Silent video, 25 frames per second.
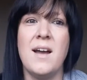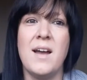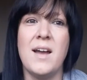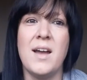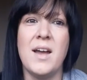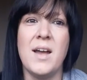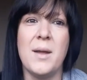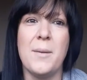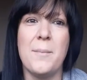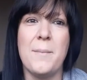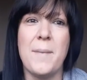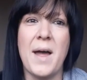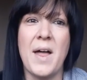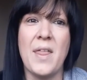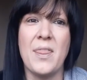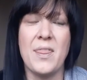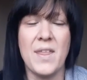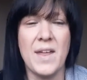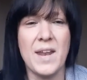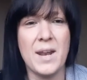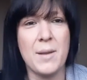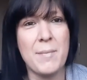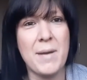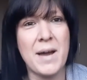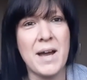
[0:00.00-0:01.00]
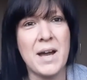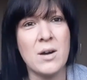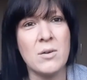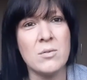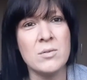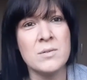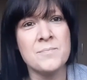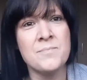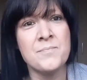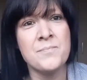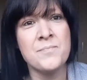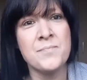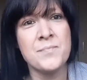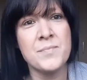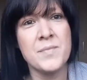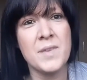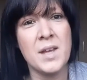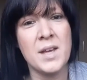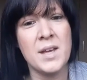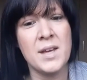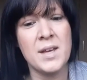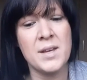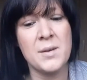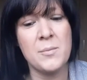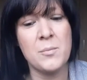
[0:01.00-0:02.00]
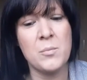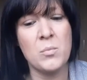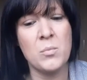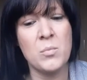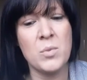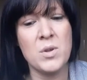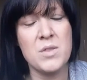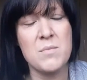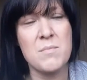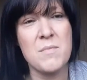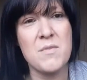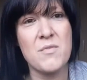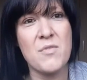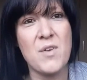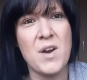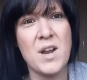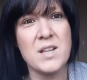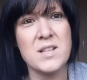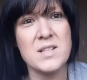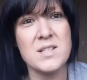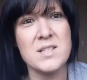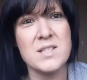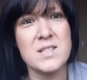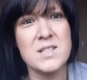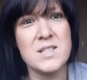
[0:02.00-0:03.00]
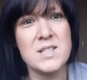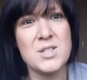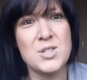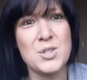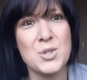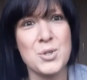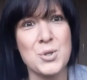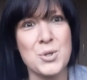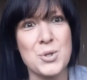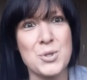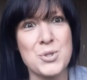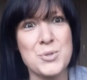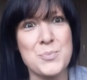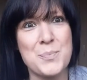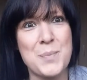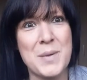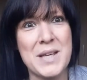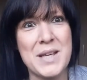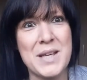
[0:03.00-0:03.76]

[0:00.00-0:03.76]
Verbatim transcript: Um, and then I'm out um, with my friends to go to